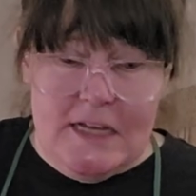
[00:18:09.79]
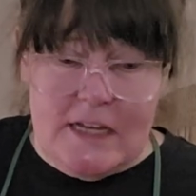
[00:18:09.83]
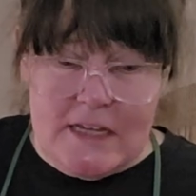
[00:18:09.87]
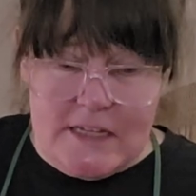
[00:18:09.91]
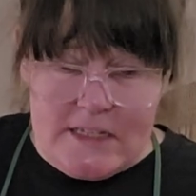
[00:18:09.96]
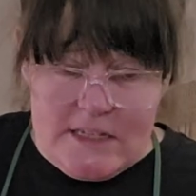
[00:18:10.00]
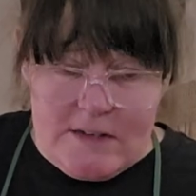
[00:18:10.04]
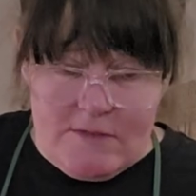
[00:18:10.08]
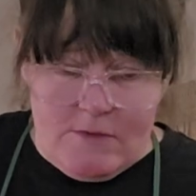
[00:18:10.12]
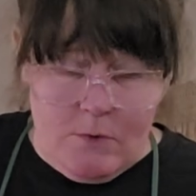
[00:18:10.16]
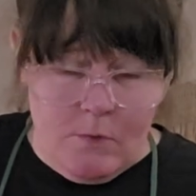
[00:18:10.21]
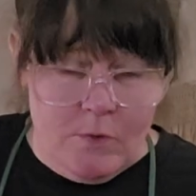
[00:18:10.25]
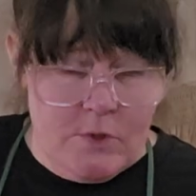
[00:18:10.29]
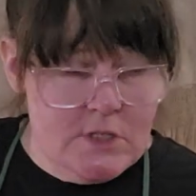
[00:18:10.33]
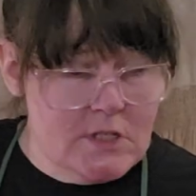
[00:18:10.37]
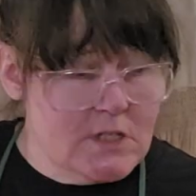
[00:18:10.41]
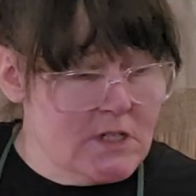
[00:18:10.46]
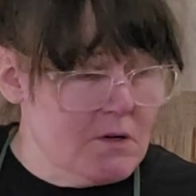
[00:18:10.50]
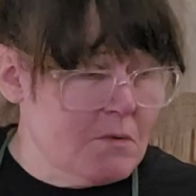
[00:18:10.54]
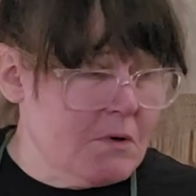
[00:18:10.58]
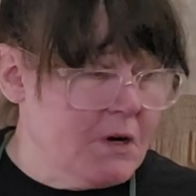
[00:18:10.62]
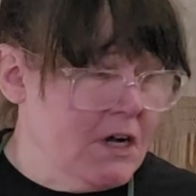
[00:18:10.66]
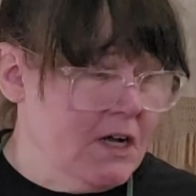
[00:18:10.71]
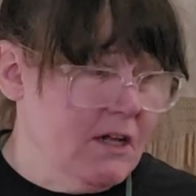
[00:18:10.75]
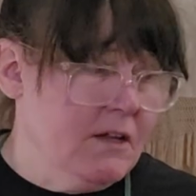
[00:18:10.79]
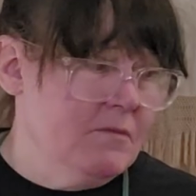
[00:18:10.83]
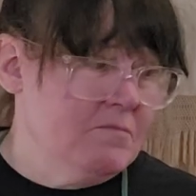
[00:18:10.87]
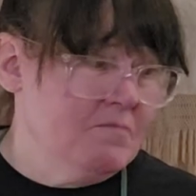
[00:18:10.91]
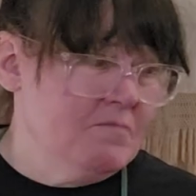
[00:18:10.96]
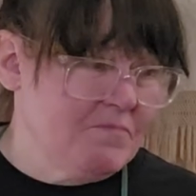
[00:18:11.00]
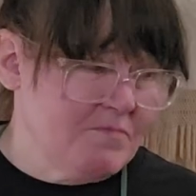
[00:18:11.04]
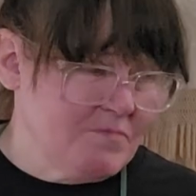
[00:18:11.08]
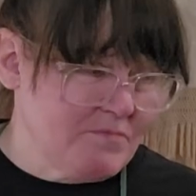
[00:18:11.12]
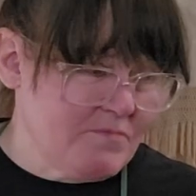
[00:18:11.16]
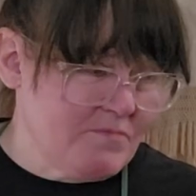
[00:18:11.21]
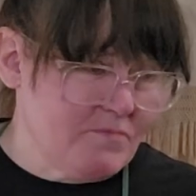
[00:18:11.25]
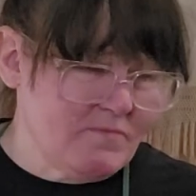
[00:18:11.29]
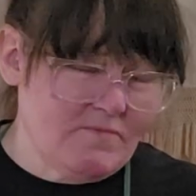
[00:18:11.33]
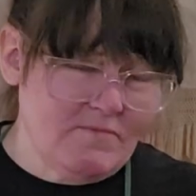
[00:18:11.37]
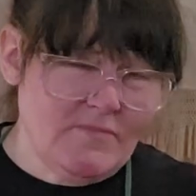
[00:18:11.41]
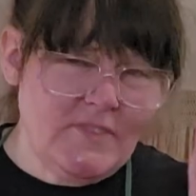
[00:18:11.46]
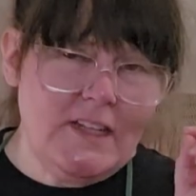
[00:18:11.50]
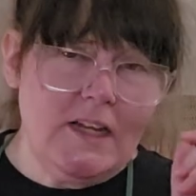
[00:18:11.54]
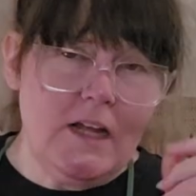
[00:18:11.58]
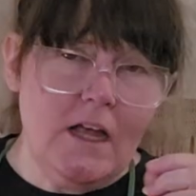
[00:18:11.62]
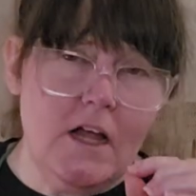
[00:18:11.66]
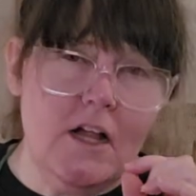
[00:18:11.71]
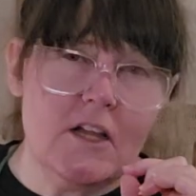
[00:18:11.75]
because every once in a while
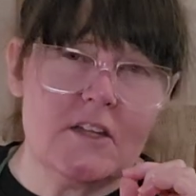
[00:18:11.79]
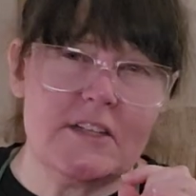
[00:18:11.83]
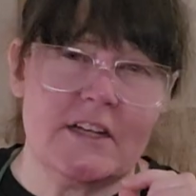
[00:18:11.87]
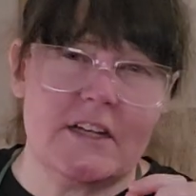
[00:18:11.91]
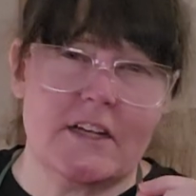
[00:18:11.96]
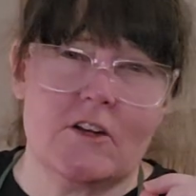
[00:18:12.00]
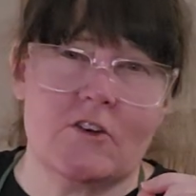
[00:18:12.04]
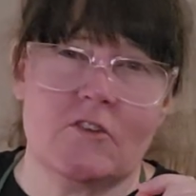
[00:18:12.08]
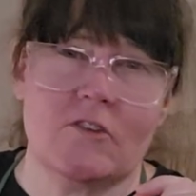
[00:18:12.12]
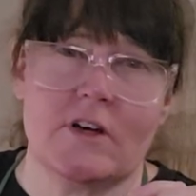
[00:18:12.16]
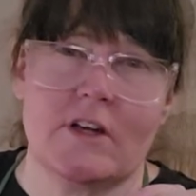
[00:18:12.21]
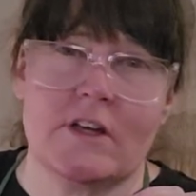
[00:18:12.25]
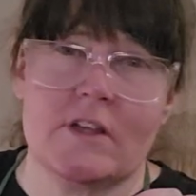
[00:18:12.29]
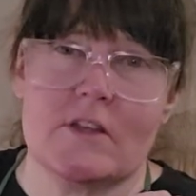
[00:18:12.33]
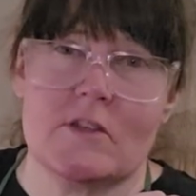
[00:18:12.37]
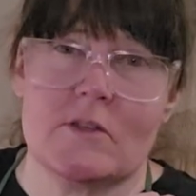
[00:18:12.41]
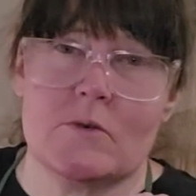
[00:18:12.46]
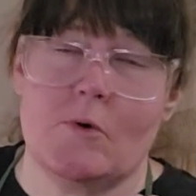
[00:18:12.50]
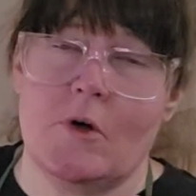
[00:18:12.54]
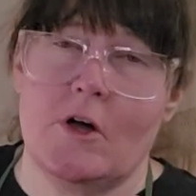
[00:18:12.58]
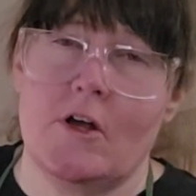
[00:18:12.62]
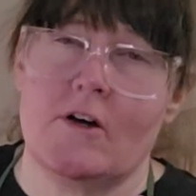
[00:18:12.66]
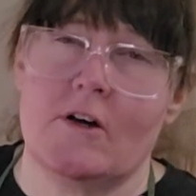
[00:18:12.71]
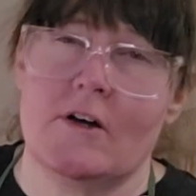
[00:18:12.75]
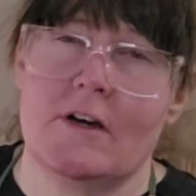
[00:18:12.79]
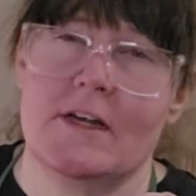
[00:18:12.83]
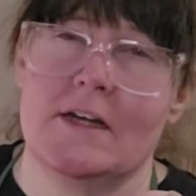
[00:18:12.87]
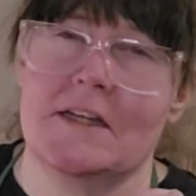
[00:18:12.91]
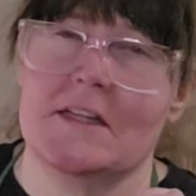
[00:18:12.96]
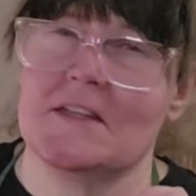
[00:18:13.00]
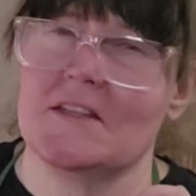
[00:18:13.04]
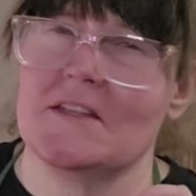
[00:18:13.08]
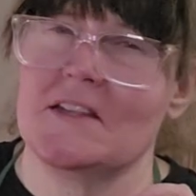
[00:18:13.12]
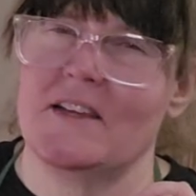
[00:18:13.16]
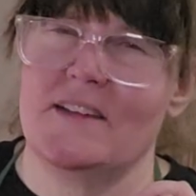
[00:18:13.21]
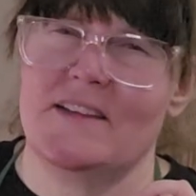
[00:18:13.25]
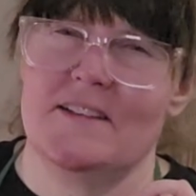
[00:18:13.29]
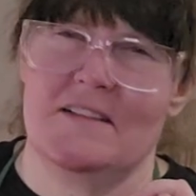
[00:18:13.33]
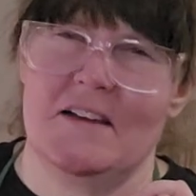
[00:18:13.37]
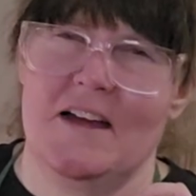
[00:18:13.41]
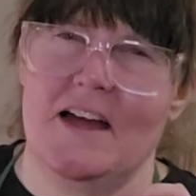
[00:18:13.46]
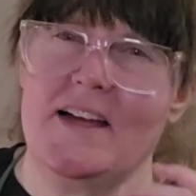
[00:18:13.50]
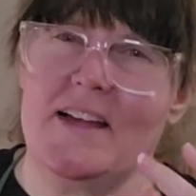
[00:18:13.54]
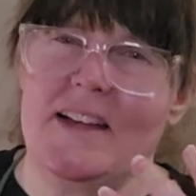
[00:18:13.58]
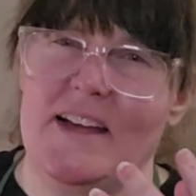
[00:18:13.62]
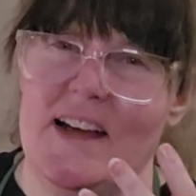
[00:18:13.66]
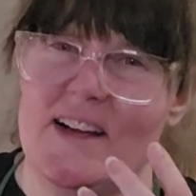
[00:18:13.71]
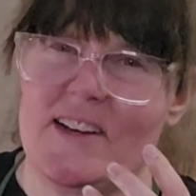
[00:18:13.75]
I'll take a drink of this water and
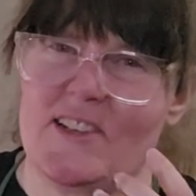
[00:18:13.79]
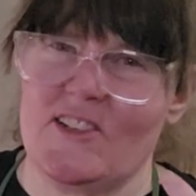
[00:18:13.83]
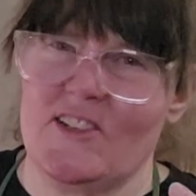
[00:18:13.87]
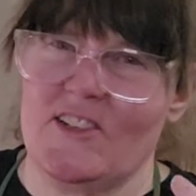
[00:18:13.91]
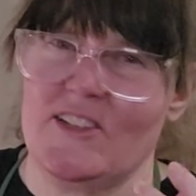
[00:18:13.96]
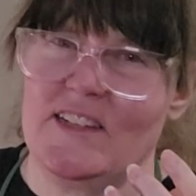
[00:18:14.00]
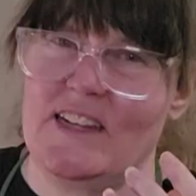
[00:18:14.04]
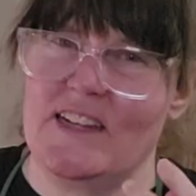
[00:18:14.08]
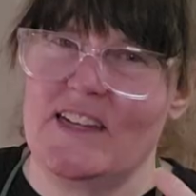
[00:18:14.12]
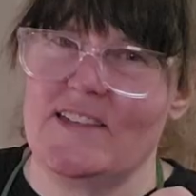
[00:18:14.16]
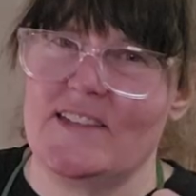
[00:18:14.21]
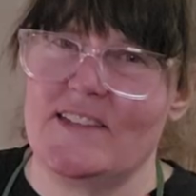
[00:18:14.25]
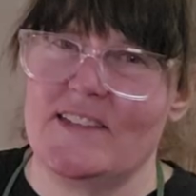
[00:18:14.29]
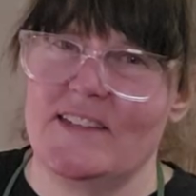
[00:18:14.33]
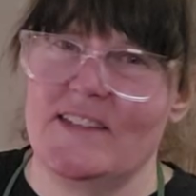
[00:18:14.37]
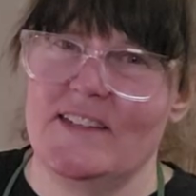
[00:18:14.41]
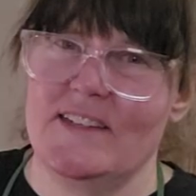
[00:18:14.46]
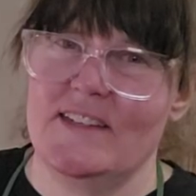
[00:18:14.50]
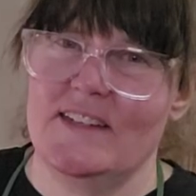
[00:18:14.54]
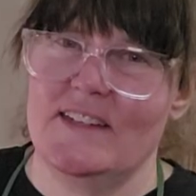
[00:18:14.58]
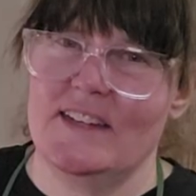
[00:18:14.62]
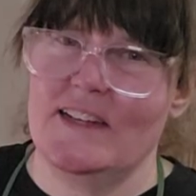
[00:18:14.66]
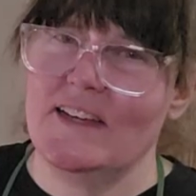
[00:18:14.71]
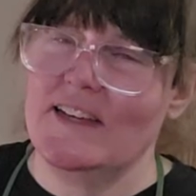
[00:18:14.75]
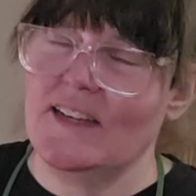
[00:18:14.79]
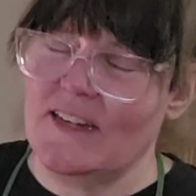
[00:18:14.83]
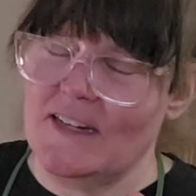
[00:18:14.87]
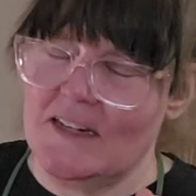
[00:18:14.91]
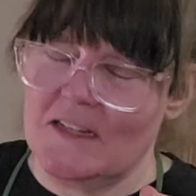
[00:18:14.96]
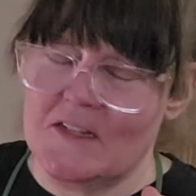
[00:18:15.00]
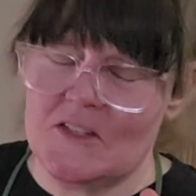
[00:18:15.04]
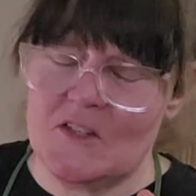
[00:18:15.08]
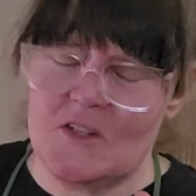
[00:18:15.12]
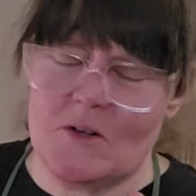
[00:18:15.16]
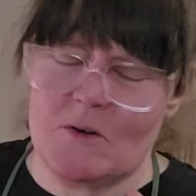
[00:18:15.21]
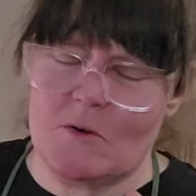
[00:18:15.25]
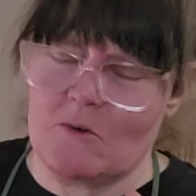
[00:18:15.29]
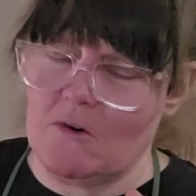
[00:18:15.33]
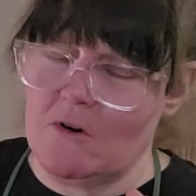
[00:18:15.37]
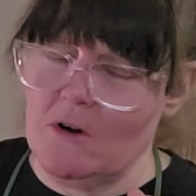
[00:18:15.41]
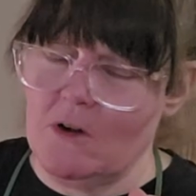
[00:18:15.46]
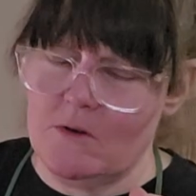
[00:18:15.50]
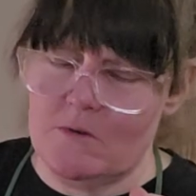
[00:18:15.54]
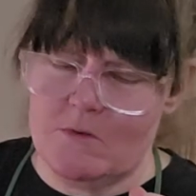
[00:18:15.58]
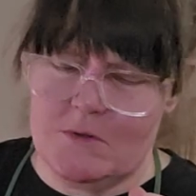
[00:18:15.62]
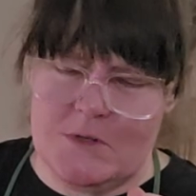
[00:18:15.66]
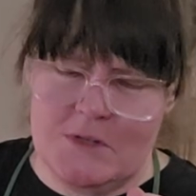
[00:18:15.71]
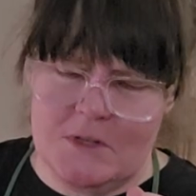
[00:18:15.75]
I actually taste it and it's so
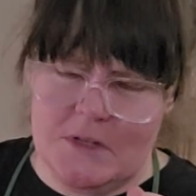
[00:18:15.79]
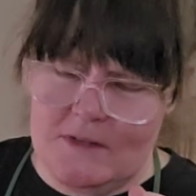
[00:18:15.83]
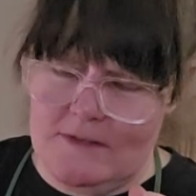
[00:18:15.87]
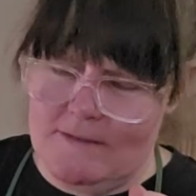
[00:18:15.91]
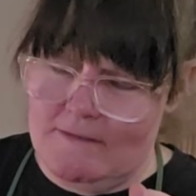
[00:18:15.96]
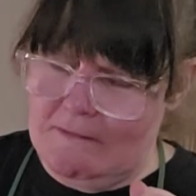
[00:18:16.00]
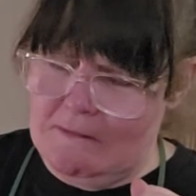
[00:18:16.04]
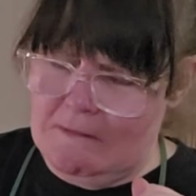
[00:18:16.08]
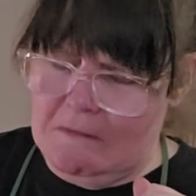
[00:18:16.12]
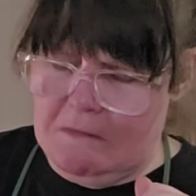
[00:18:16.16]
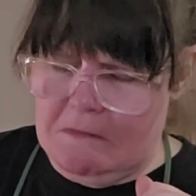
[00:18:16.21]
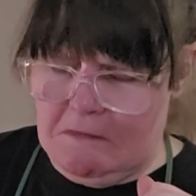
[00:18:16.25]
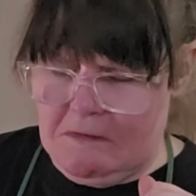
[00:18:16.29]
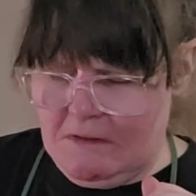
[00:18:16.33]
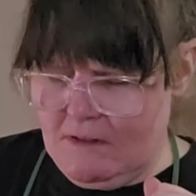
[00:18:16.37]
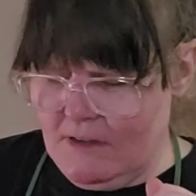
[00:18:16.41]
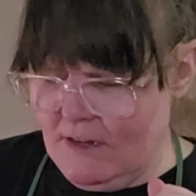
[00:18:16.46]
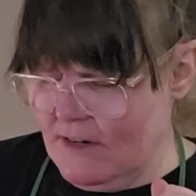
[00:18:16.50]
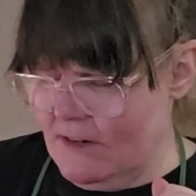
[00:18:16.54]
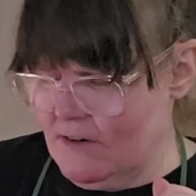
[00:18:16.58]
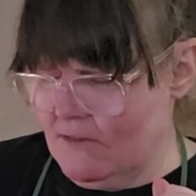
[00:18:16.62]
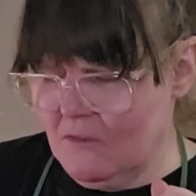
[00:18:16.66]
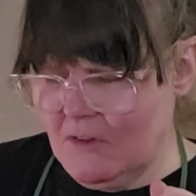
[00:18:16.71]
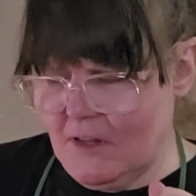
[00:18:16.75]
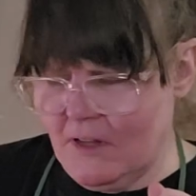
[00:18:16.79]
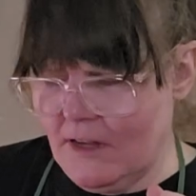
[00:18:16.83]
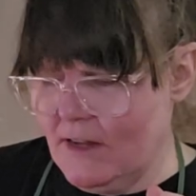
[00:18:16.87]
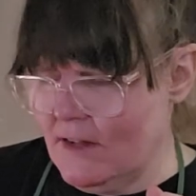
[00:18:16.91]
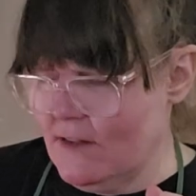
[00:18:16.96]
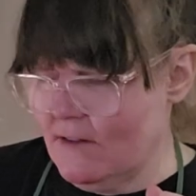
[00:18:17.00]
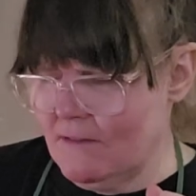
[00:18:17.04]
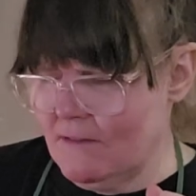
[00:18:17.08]
gross. Ugh, I don't